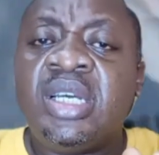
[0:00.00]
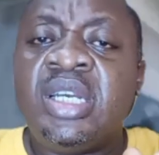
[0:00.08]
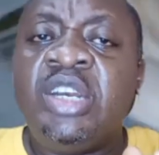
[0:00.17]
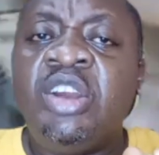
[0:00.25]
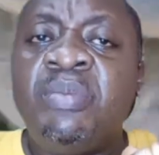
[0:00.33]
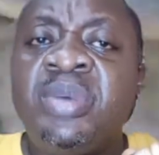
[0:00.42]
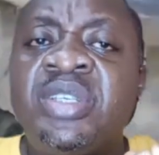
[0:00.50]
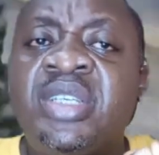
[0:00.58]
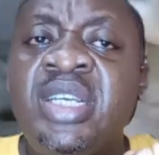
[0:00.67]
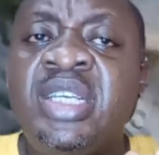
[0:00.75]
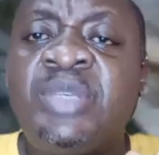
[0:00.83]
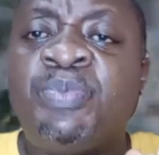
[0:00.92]
The number
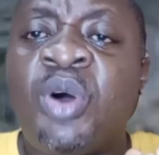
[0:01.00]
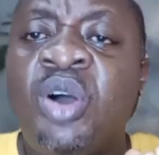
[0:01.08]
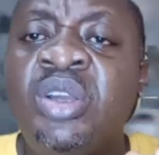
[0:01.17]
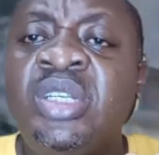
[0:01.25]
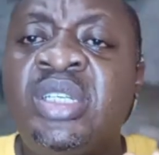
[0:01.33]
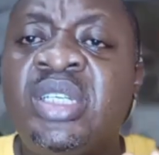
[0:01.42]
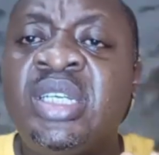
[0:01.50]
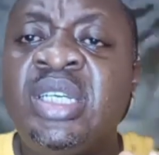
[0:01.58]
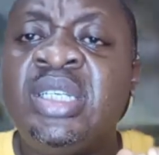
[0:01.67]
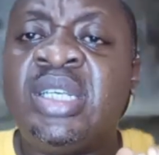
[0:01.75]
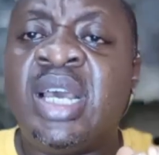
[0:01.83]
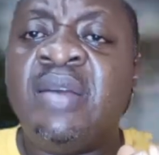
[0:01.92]
6 point
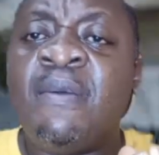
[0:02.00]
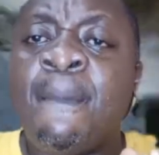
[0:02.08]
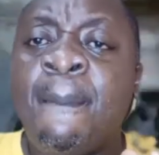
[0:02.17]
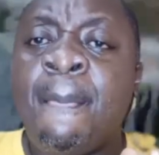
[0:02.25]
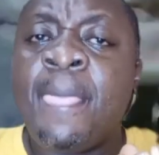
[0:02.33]
is the